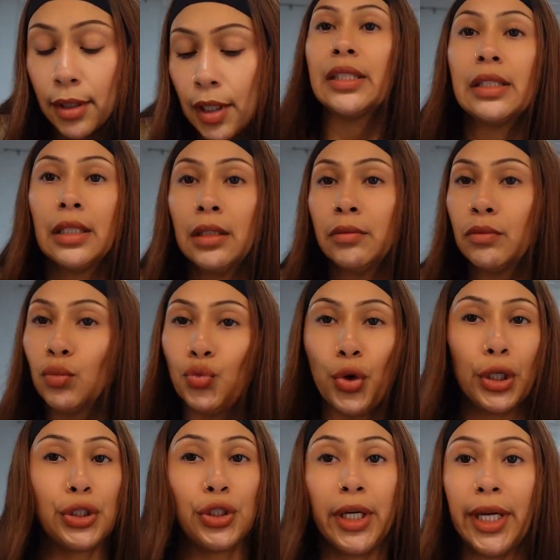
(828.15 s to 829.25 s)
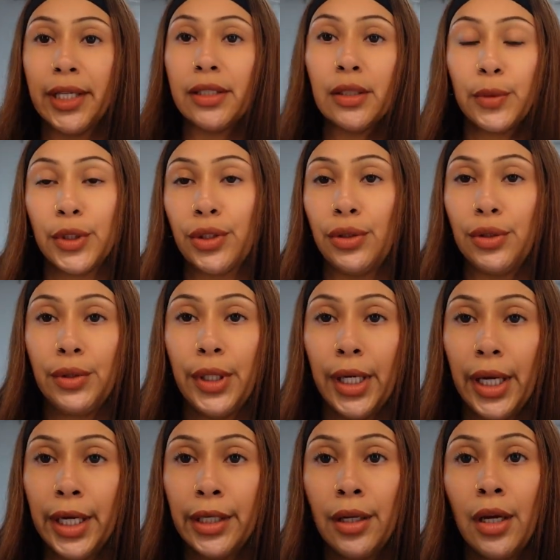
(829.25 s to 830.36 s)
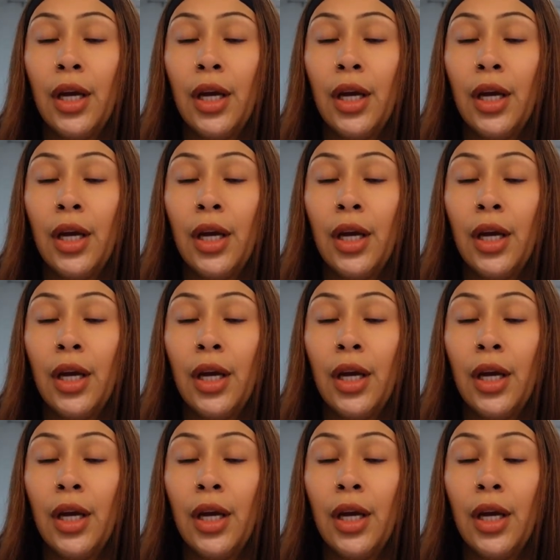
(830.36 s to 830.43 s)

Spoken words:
That's it. Wash your hands as much as you can.